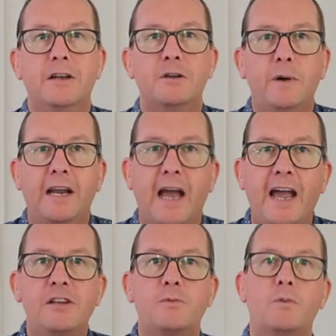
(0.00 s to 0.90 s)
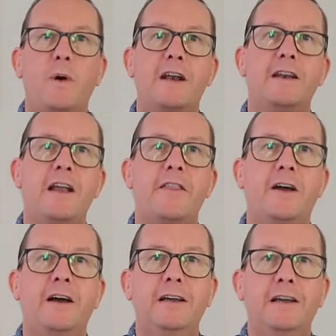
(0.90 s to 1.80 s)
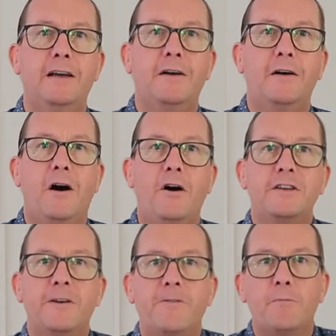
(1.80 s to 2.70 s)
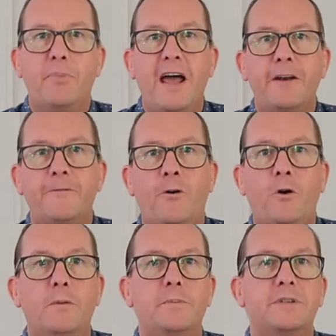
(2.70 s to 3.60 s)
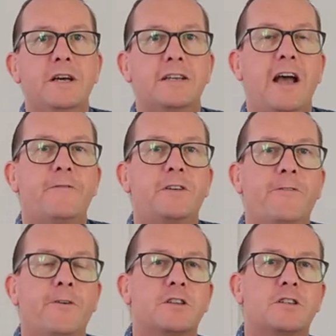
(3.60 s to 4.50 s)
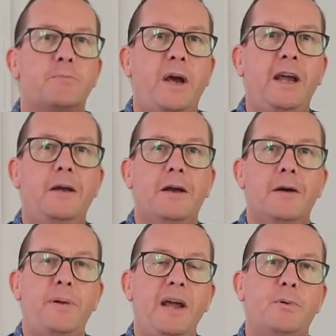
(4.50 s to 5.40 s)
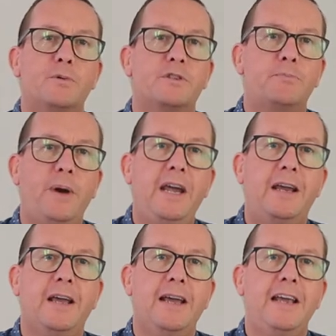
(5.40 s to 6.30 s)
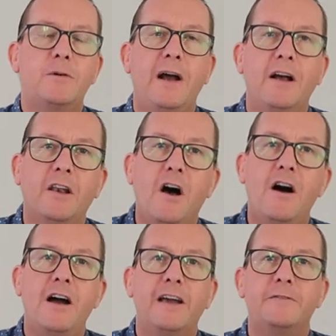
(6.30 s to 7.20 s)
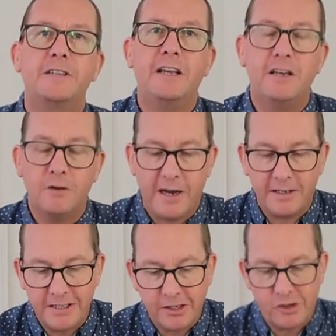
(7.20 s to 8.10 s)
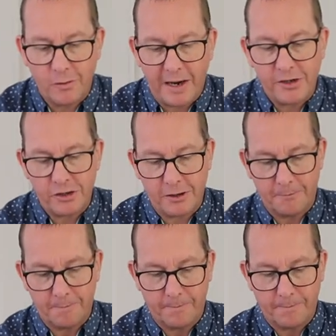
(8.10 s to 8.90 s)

to engage with one another on different platforms, to have different speak, people speak into our lives and into our situation.